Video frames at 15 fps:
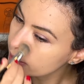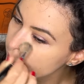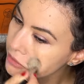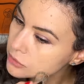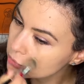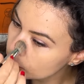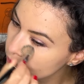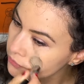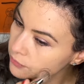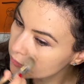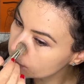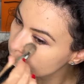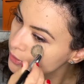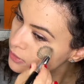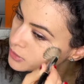And it sort of
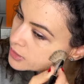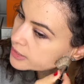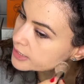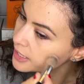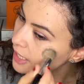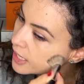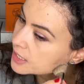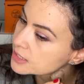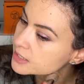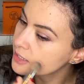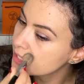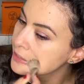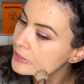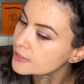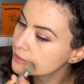feels like it has
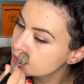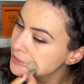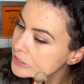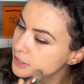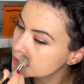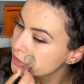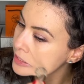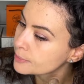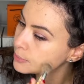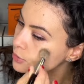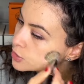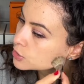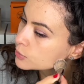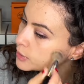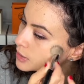that slip
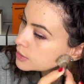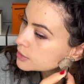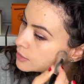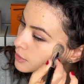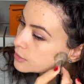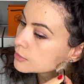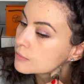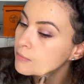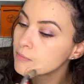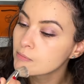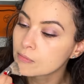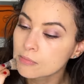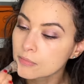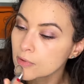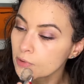to it.
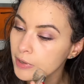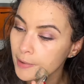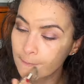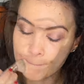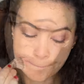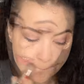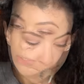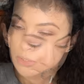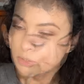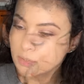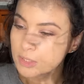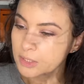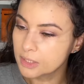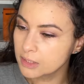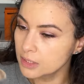Okay. So
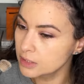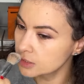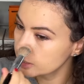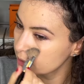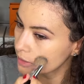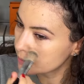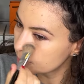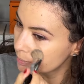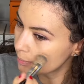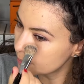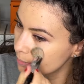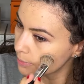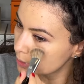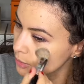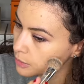this says it's like a
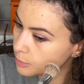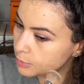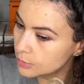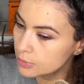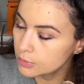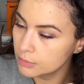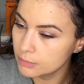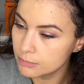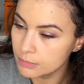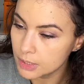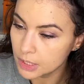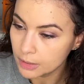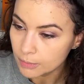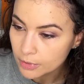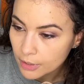buildable
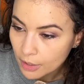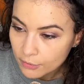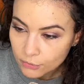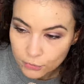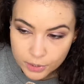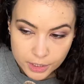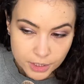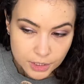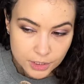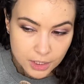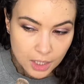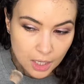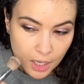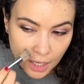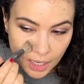medium
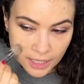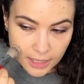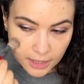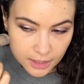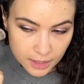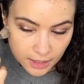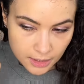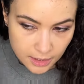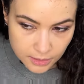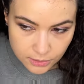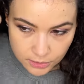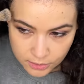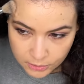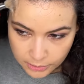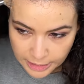coverage. I think
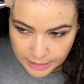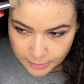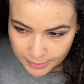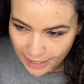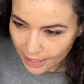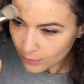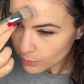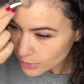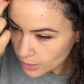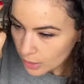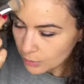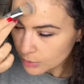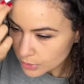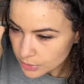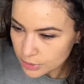that's correct, but I would
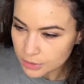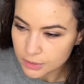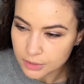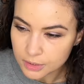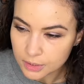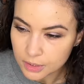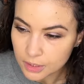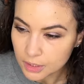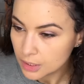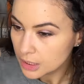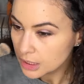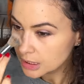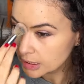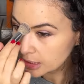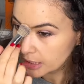almost
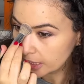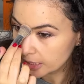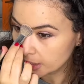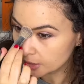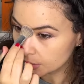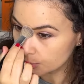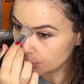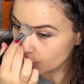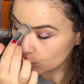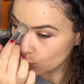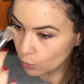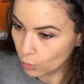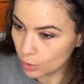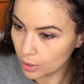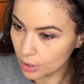say it's a bit
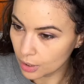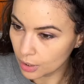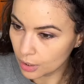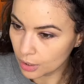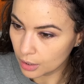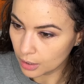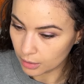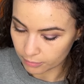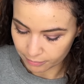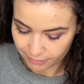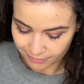more